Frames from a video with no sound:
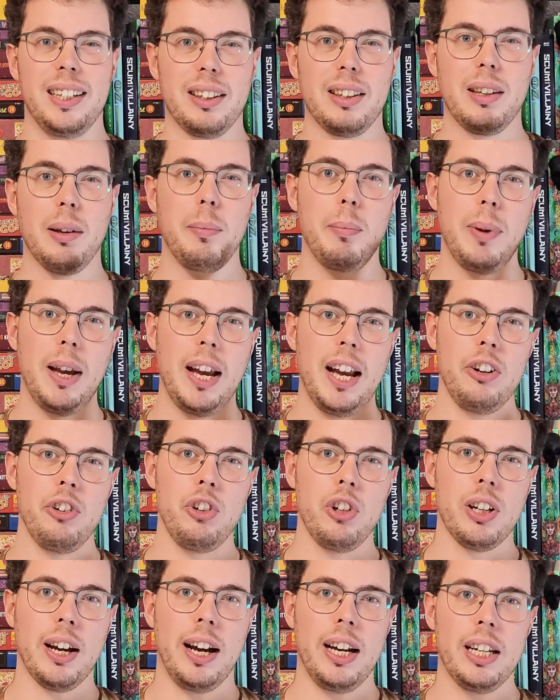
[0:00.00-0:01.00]
The
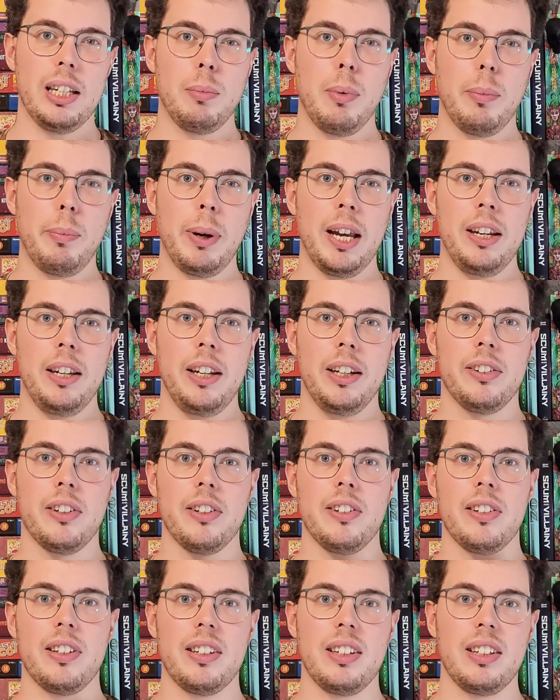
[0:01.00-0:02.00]
magic item appendix
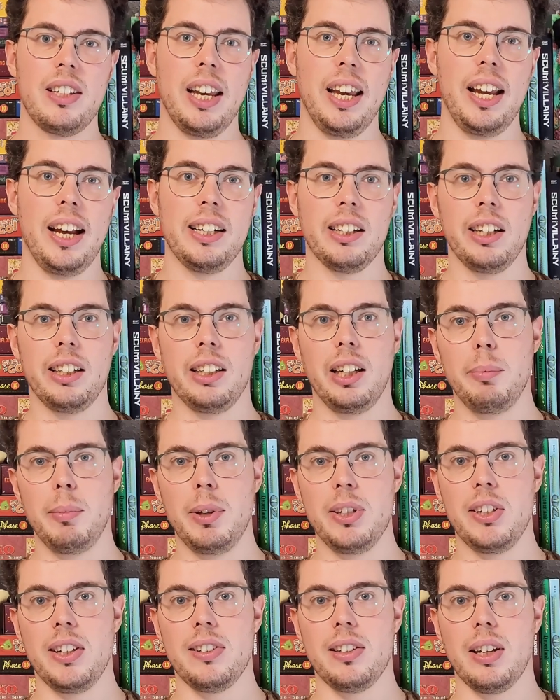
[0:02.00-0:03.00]
is technically
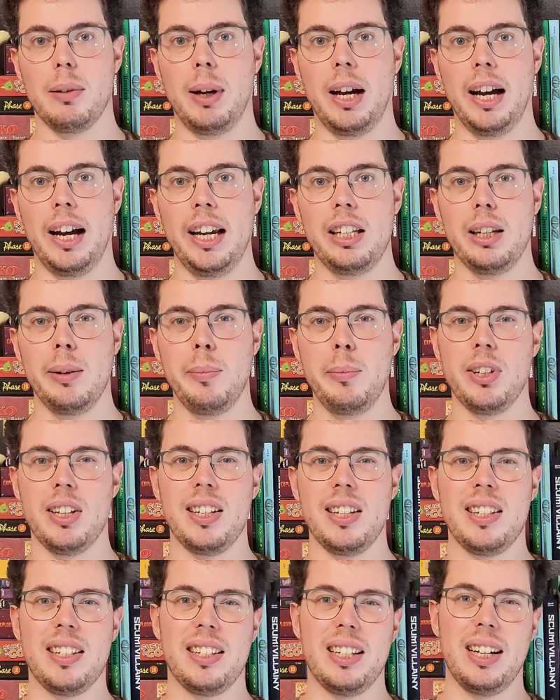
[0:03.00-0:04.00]
missing some items, and
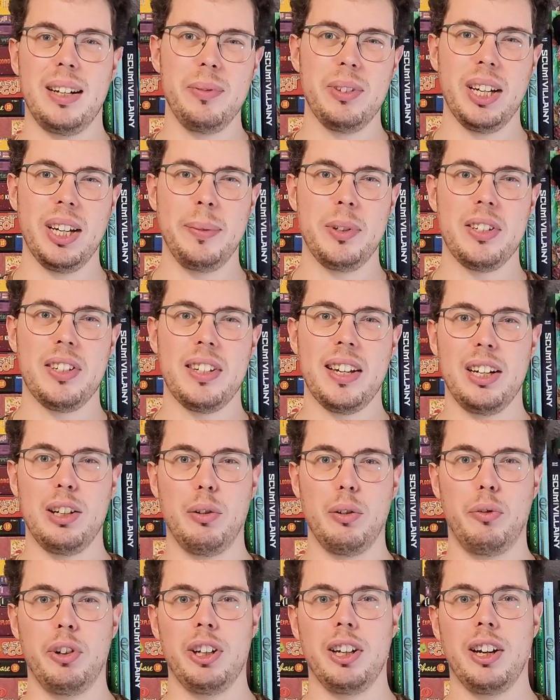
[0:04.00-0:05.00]
sometimes it's hard to
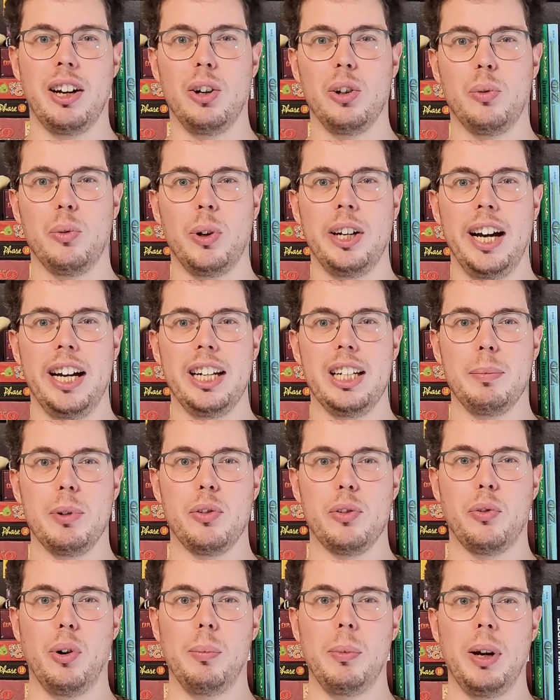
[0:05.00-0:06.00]
figure out where an item is
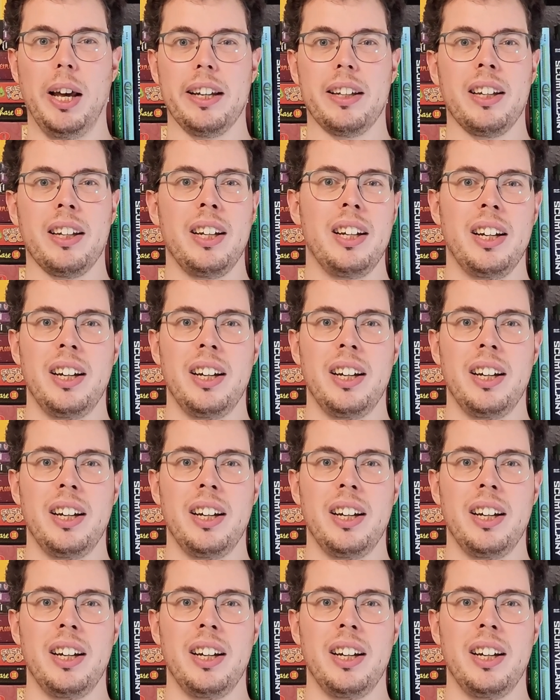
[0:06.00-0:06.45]
from, like